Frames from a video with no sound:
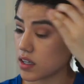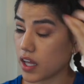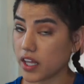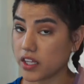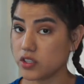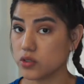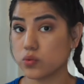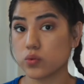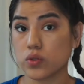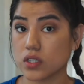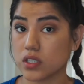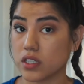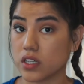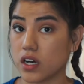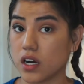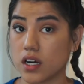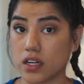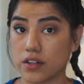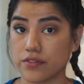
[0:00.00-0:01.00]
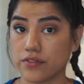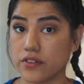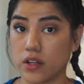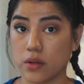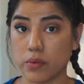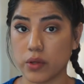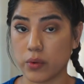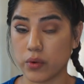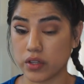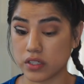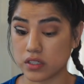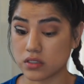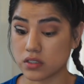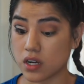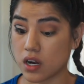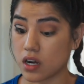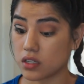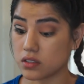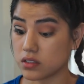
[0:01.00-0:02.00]
It's really hard filming with a
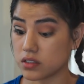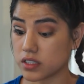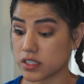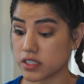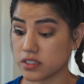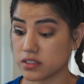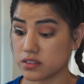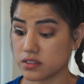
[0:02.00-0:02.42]
toddler.